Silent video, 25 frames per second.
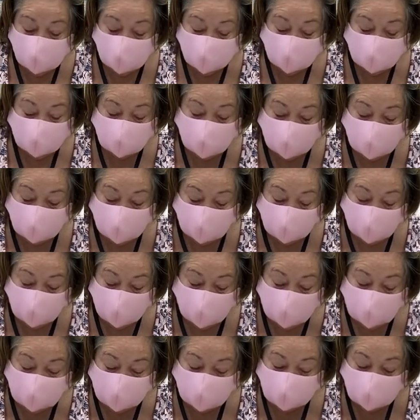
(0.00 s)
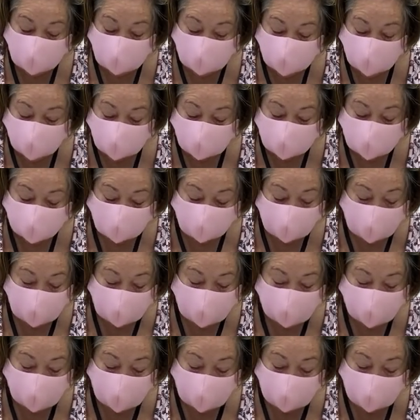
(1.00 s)
So you're going to
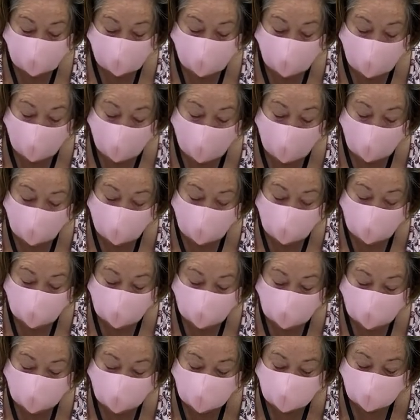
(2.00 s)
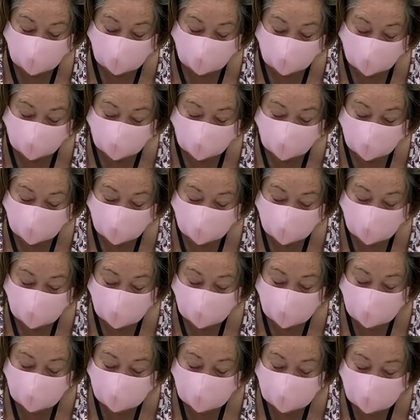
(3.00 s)
spread that all over the dirt,
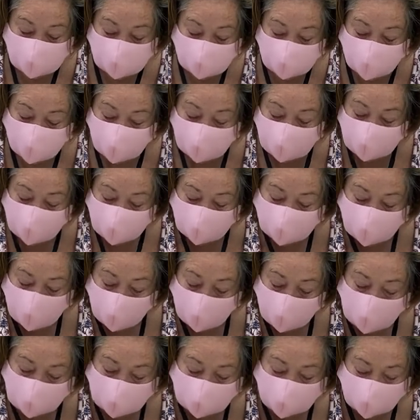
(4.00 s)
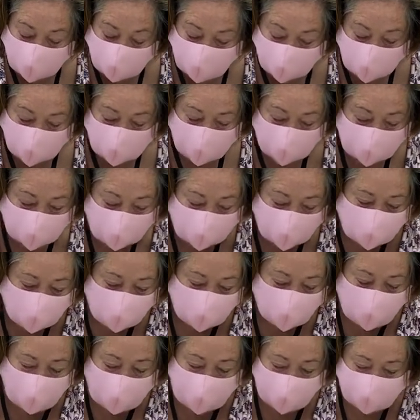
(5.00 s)
giving it kind of a
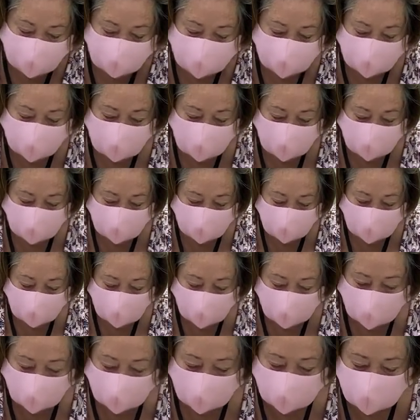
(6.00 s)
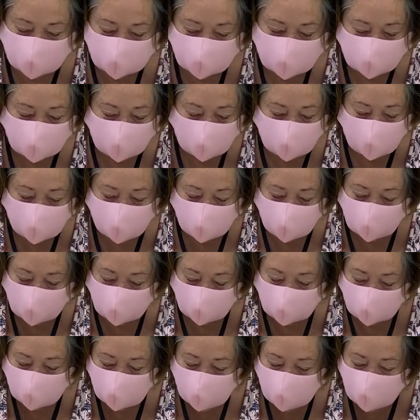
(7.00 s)
grassy appearance,
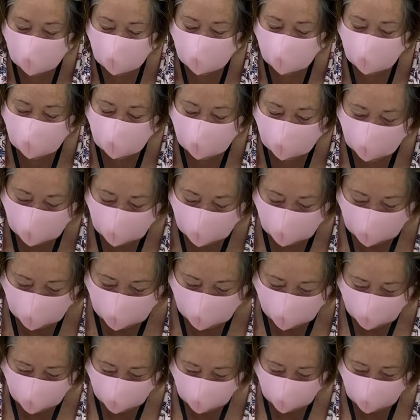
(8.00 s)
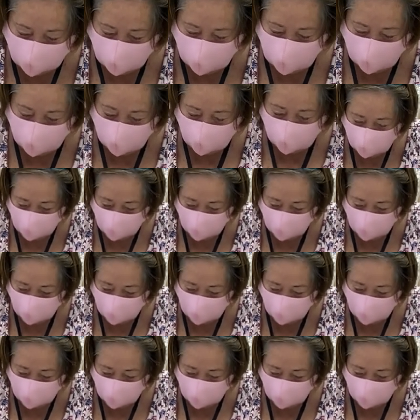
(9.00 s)
or maybe even